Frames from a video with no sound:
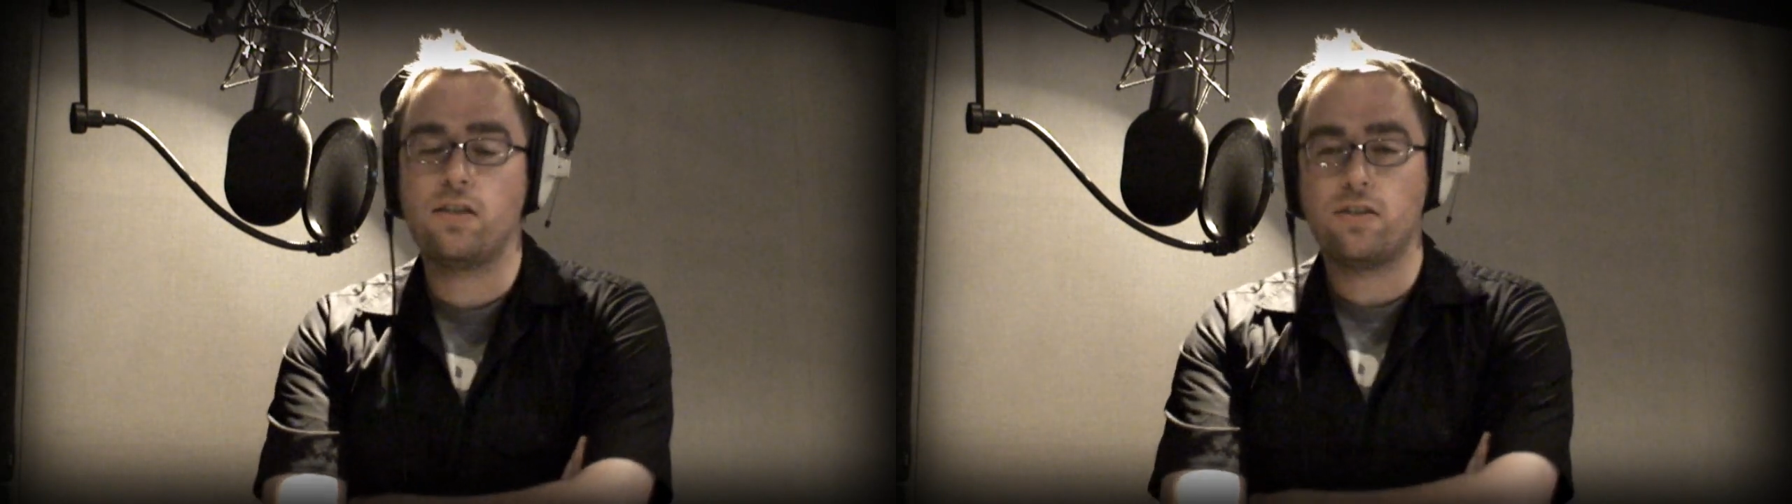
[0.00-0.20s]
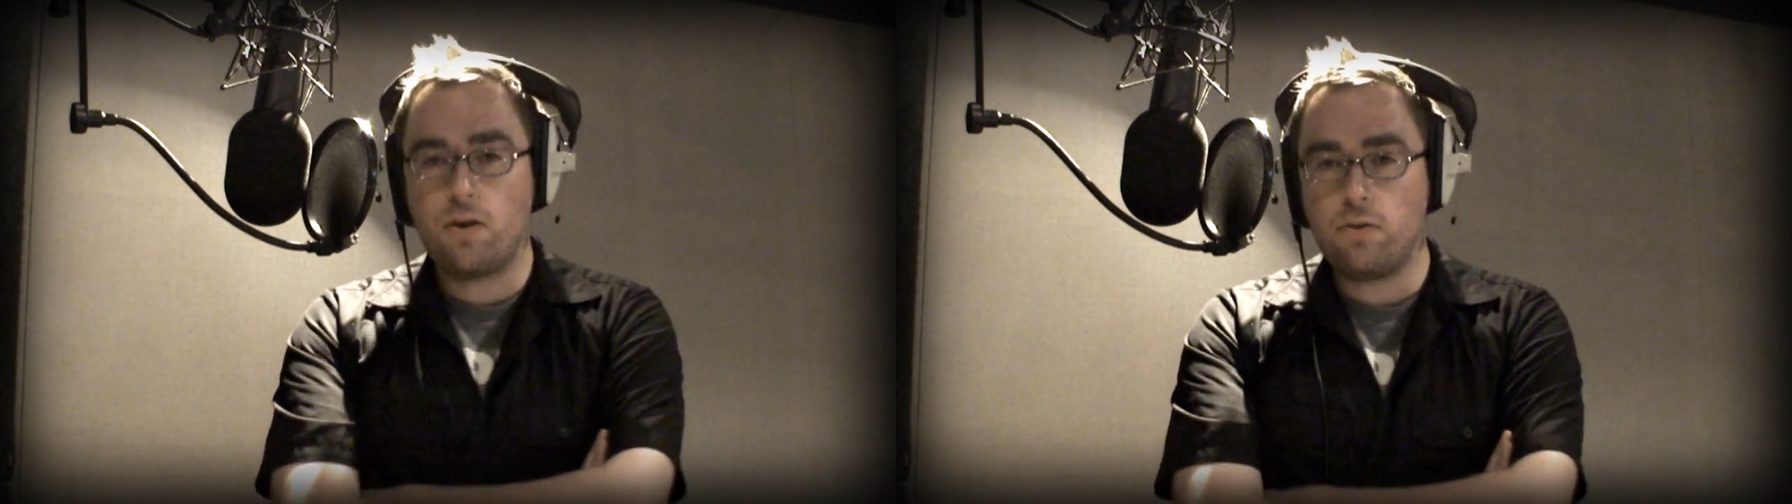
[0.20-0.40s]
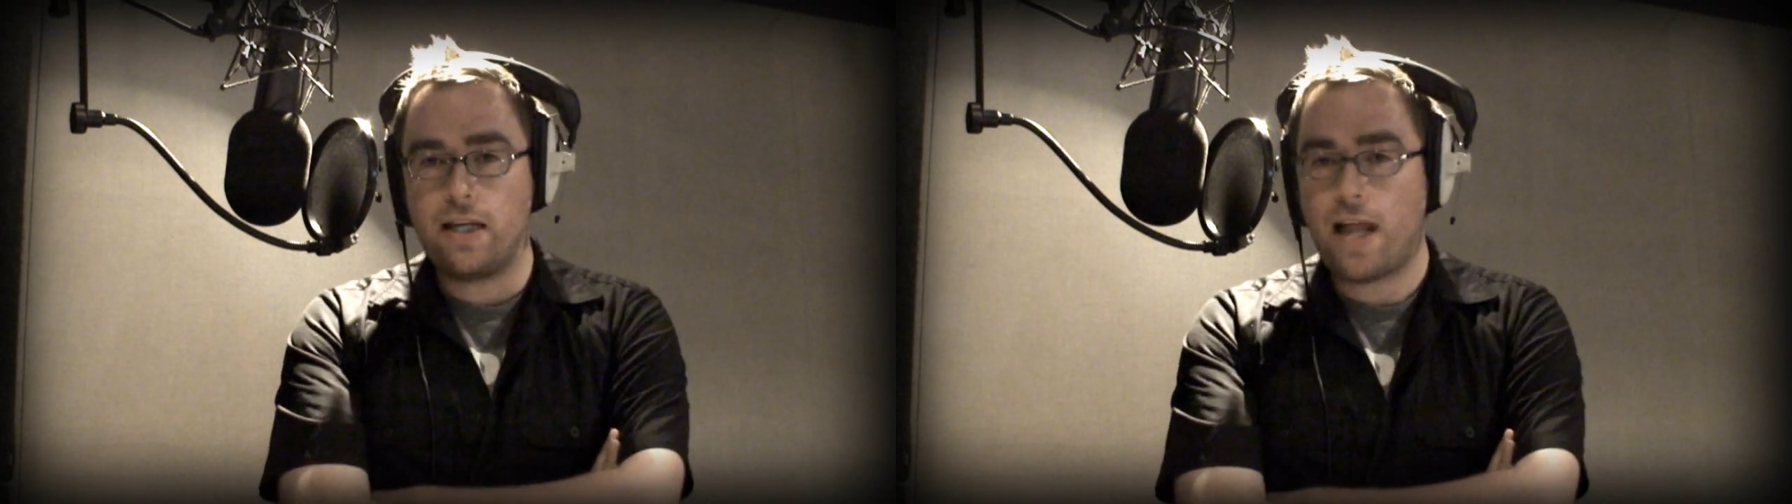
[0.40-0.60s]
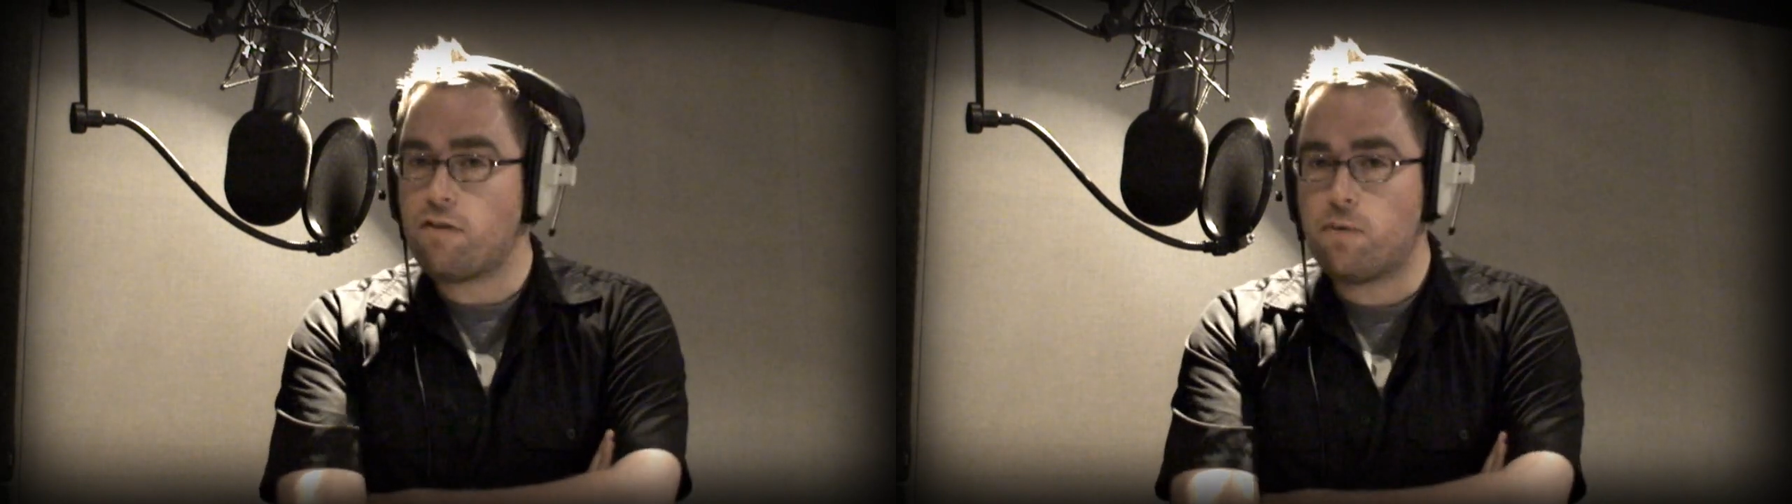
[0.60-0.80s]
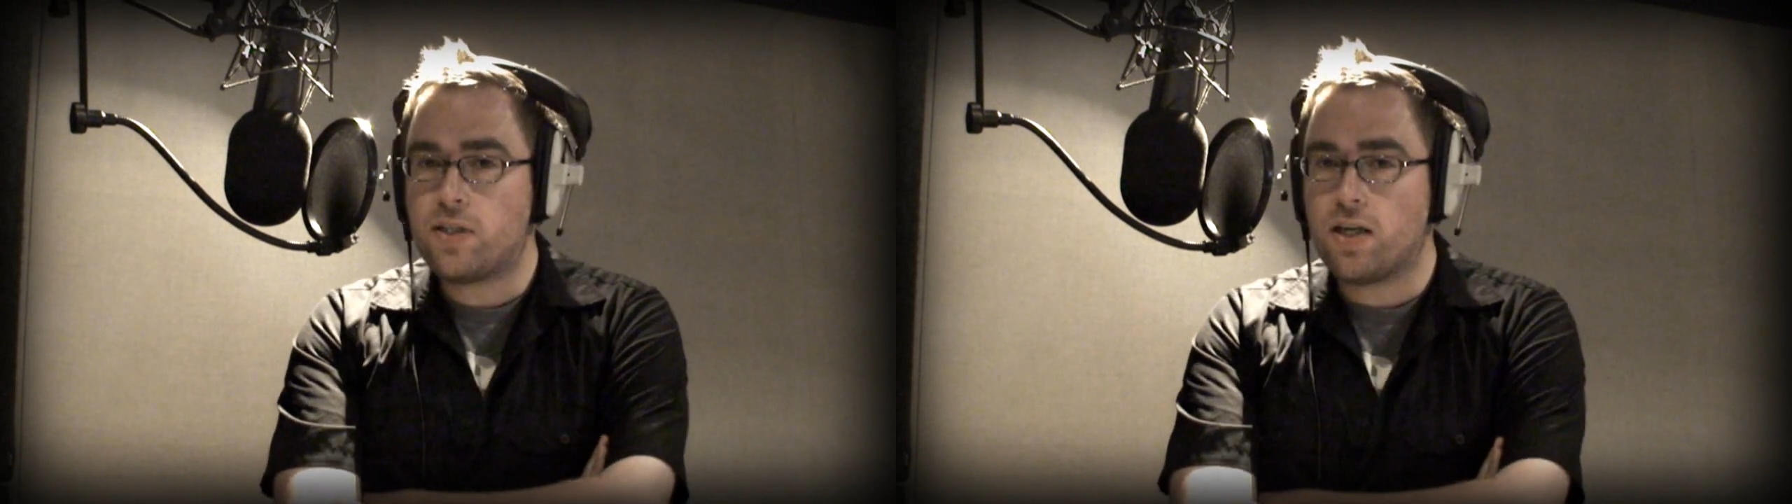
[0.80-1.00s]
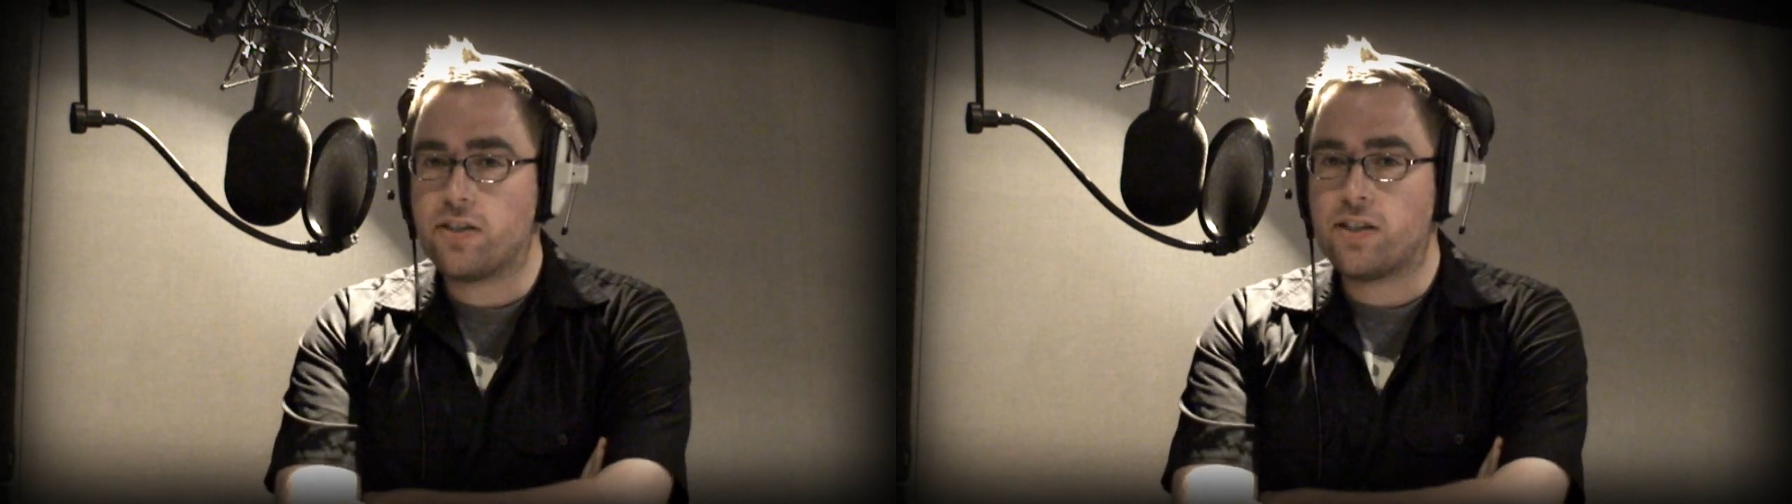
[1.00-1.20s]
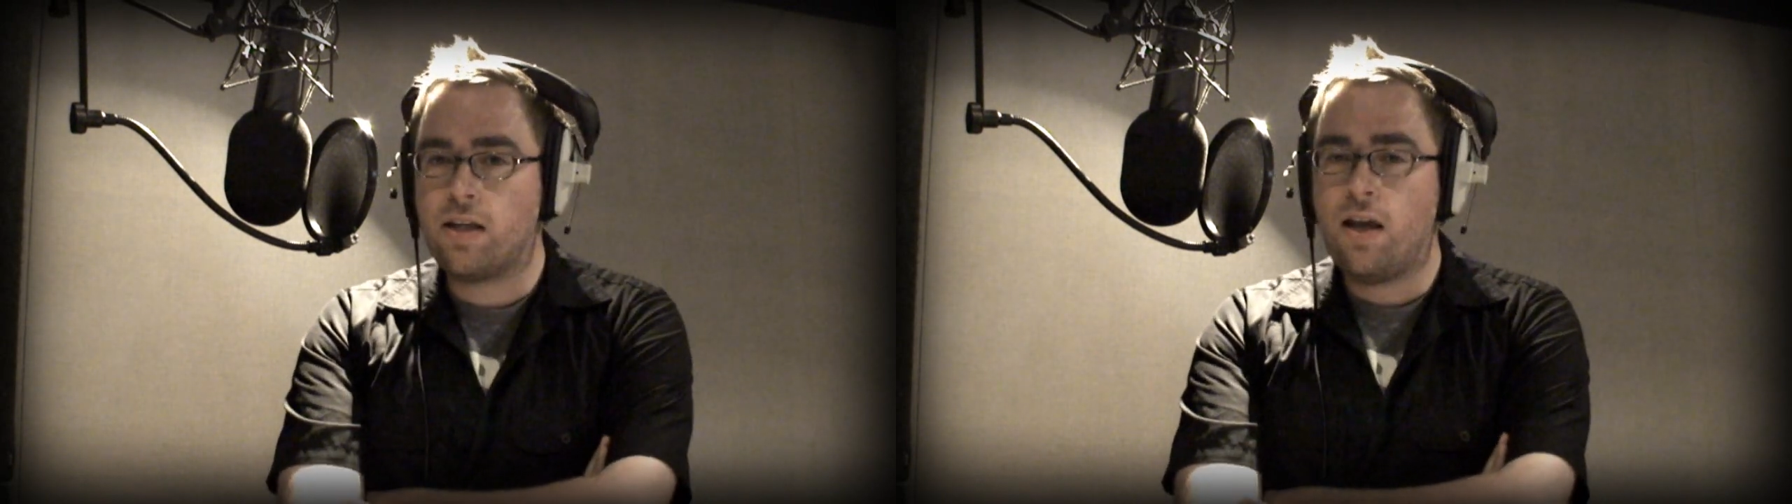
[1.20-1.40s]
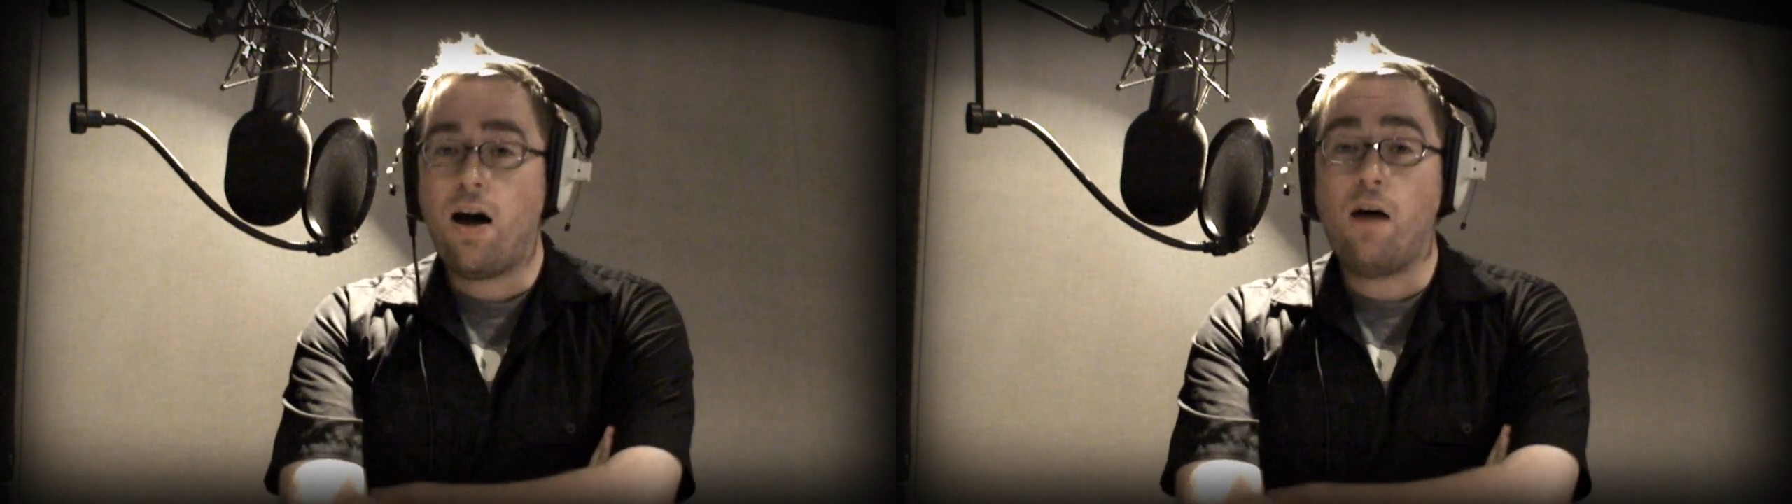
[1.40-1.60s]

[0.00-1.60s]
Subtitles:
that don't need alphabetizing.